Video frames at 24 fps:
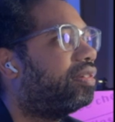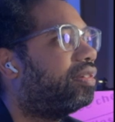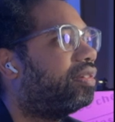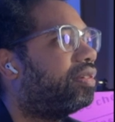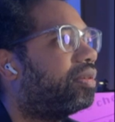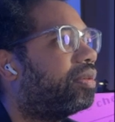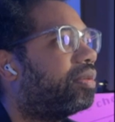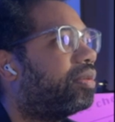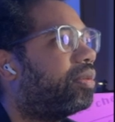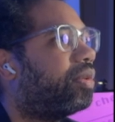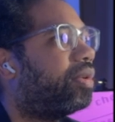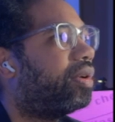
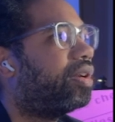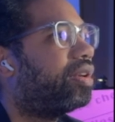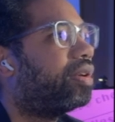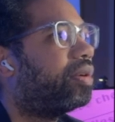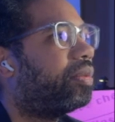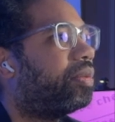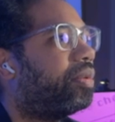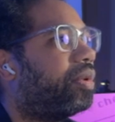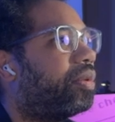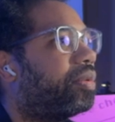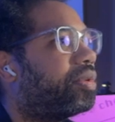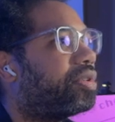What
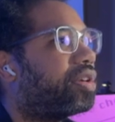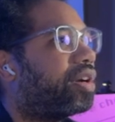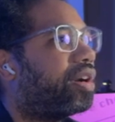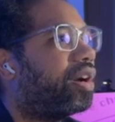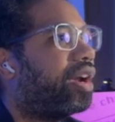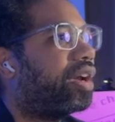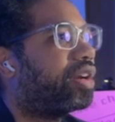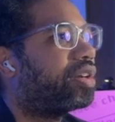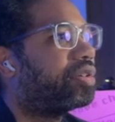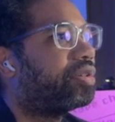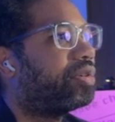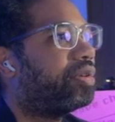was our
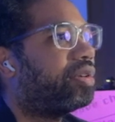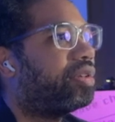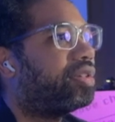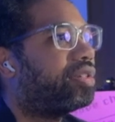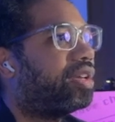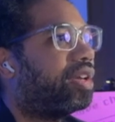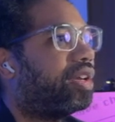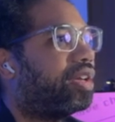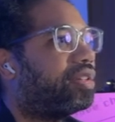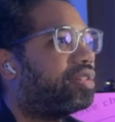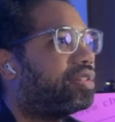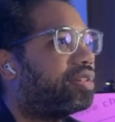actual
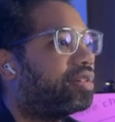test?